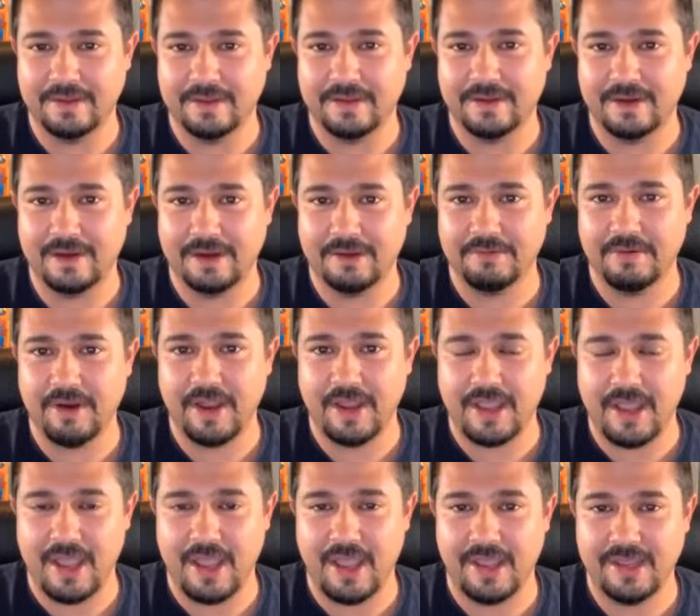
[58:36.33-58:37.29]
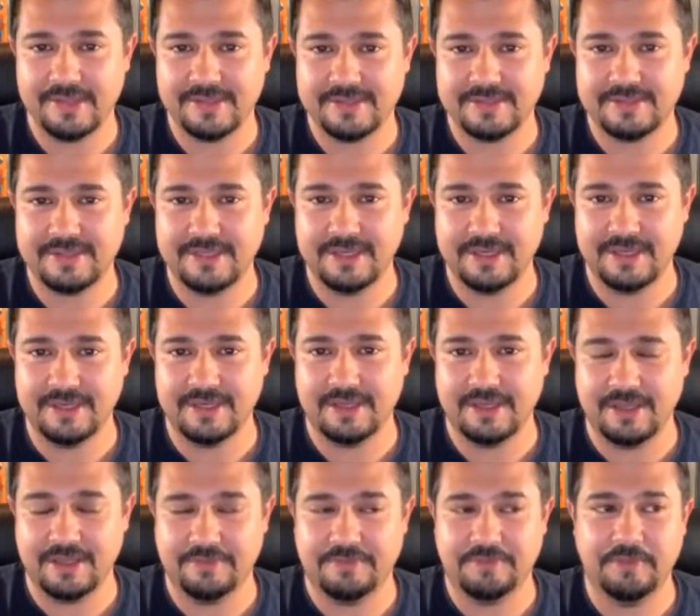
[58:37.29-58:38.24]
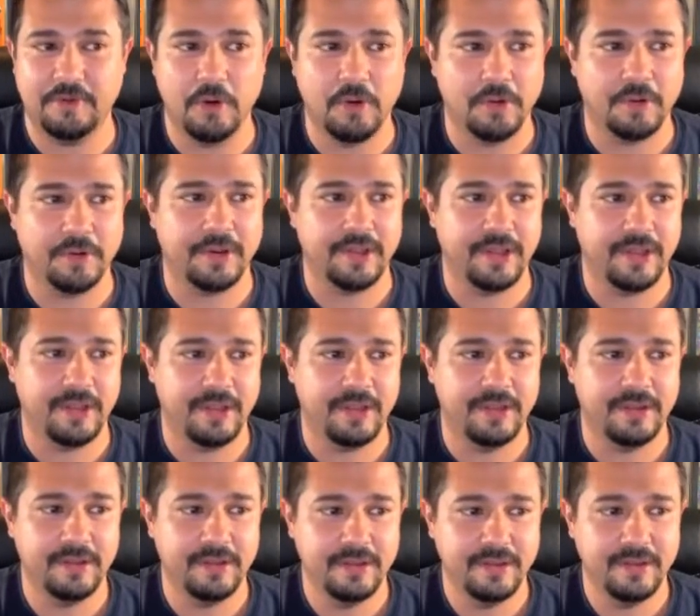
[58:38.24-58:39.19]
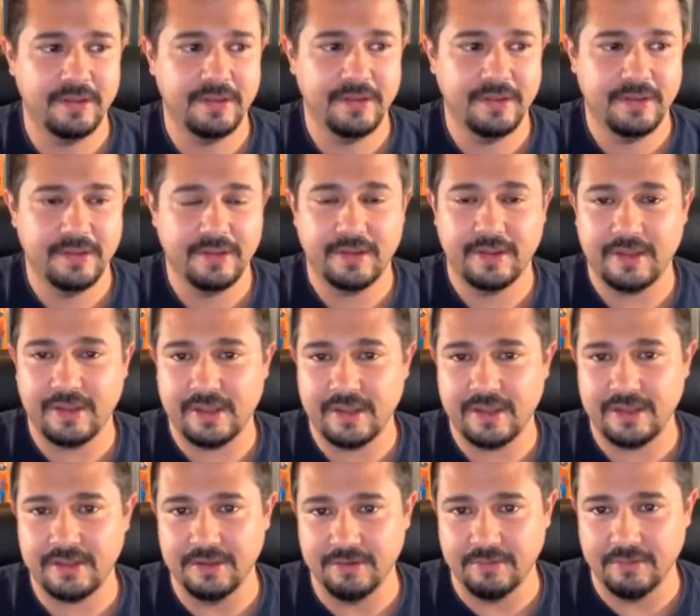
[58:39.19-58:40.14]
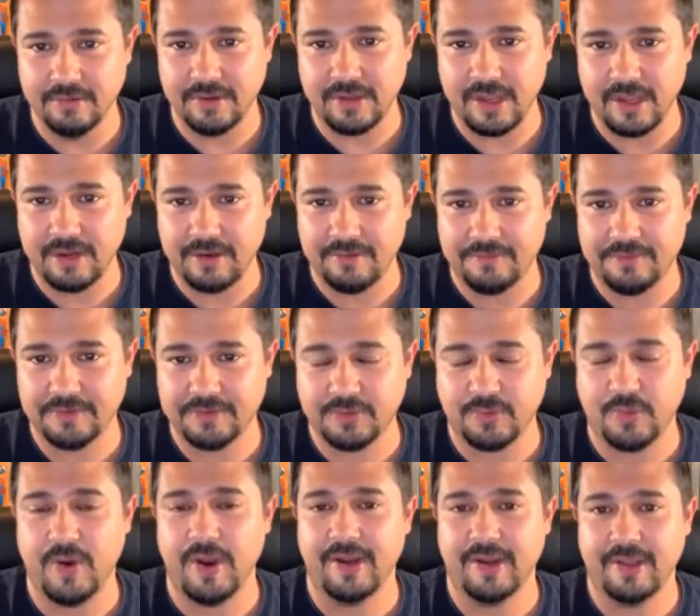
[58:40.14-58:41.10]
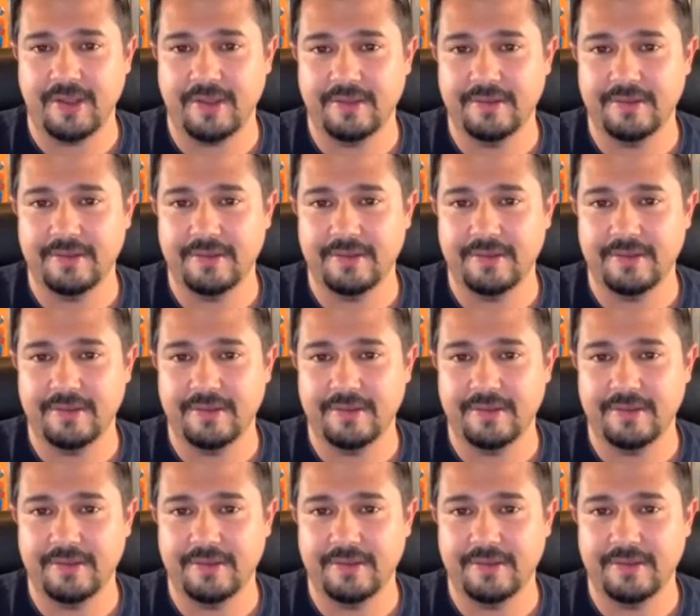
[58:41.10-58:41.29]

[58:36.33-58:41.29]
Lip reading: All right, STD 40, and you will get it for 20.